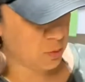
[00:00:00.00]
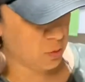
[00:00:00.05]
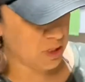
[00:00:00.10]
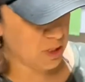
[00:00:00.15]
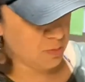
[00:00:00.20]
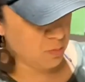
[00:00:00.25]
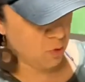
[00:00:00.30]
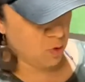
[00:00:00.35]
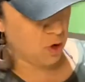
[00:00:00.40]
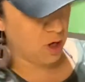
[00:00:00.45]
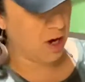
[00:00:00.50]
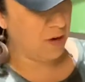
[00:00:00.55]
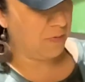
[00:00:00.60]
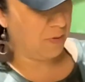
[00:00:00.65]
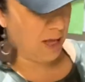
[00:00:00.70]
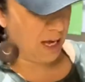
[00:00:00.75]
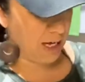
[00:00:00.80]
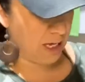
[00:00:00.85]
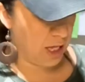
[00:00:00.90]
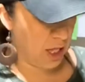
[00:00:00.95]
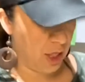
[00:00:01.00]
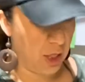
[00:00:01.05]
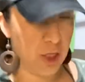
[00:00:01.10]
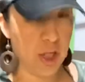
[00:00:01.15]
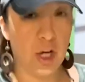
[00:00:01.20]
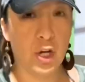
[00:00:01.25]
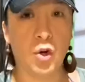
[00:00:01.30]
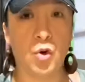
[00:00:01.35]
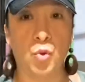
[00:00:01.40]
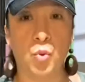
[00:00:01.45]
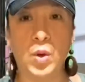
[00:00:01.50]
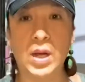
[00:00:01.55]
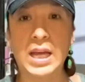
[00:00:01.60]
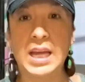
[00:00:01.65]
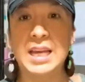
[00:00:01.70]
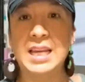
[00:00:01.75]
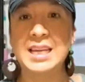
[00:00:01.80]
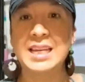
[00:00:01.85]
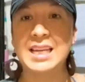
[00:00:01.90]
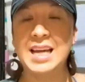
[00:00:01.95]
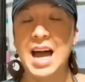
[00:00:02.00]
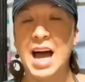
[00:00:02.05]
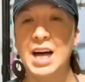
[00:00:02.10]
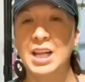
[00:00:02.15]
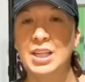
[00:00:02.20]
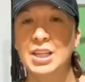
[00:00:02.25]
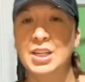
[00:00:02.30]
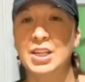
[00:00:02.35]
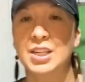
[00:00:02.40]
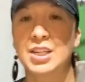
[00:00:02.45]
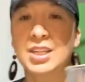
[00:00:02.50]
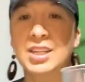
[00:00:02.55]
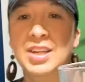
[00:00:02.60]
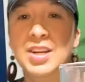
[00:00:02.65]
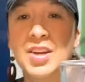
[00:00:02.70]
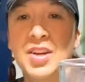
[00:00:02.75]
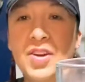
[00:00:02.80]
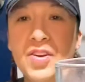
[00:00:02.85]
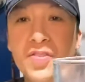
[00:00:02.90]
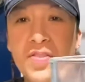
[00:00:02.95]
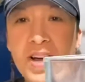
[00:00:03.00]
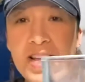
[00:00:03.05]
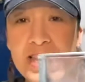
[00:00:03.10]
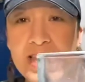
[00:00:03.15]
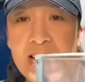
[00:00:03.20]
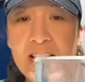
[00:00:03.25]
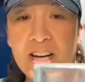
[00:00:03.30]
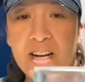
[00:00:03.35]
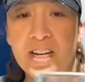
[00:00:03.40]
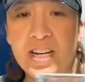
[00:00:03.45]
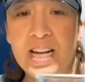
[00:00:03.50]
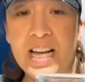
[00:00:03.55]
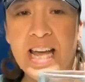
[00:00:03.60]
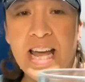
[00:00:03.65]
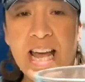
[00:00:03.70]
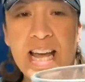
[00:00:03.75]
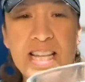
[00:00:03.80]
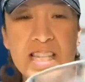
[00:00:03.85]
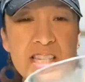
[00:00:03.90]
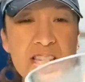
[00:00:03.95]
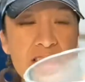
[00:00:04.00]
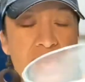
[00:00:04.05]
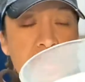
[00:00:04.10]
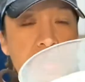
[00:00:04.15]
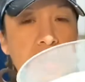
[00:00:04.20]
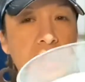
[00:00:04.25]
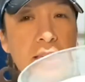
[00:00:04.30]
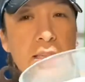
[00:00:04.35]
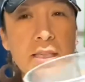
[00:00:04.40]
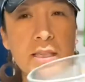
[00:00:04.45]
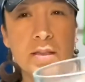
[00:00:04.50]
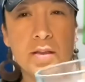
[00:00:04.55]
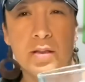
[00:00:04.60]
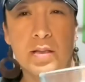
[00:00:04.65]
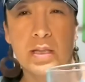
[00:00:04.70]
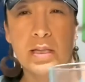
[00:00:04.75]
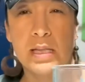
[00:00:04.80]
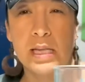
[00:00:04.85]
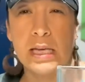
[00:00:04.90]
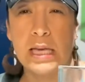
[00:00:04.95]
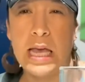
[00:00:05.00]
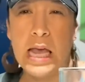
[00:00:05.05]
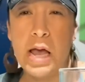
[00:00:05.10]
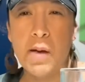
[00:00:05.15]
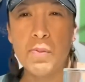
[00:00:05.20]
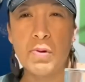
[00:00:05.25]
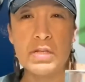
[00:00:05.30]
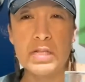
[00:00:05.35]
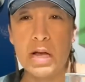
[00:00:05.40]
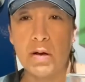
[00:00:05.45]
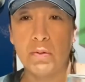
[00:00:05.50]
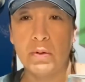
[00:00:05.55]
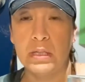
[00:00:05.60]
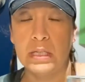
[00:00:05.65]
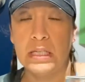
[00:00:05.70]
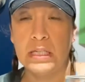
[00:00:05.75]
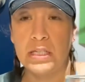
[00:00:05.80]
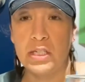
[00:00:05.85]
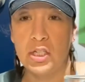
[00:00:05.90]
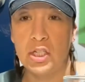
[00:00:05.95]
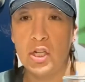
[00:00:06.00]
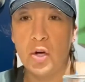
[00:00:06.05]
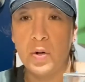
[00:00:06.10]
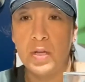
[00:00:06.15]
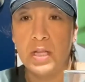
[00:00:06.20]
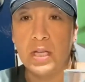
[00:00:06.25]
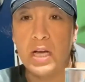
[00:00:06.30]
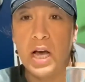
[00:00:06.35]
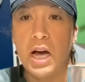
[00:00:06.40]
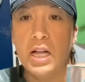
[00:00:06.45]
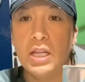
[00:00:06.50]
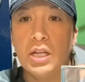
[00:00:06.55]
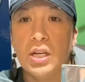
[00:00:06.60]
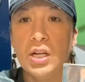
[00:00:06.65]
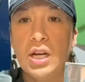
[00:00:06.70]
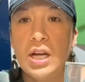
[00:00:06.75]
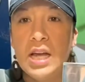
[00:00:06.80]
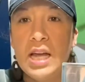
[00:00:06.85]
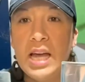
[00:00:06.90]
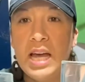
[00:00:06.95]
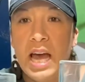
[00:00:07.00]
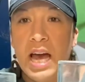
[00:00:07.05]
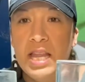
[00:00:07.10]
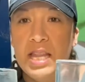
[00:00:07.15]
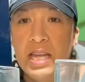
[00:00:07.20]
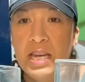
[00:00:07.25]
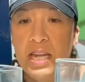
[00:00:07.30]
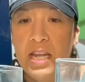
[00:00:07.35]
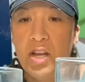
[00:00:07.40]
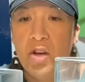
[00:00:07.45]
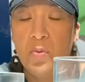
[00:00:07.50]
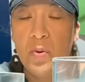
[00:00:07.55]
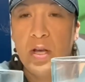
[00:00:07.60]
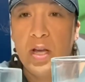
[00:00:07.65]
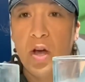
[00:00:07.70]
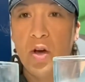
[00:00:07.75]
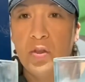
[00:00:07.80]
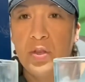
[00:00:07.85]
was more of like the green color right there. The camera's not really showing the color. And then here we go.